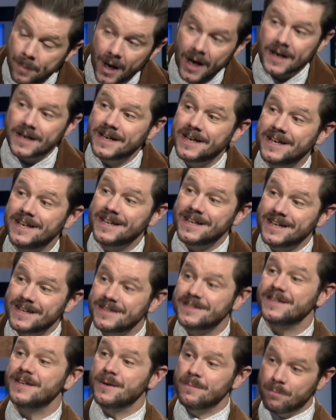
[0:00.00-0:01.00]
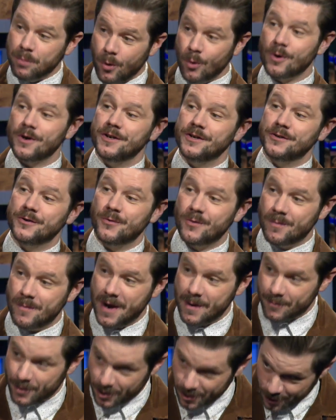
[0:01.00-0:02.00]
But it is important to
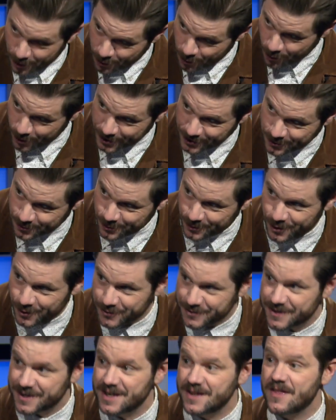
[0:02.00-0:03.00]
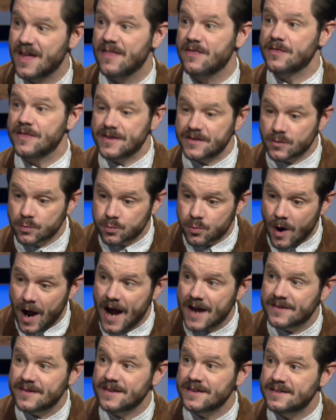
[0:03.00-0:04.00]
remember, according to Elosegui, that this
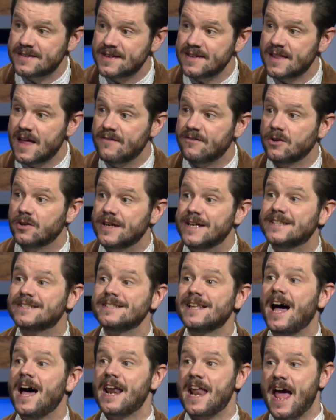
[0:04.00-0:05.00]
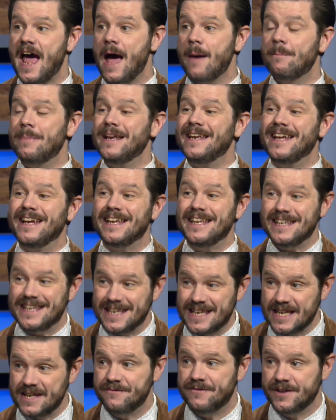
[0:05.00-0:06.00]
rising sea level it's not happening
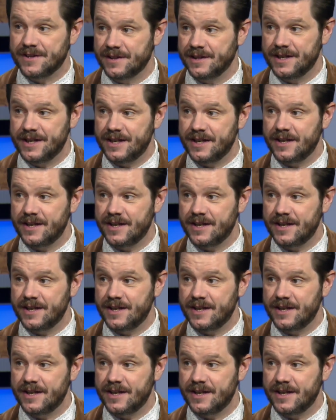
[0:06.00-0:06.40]
evenly.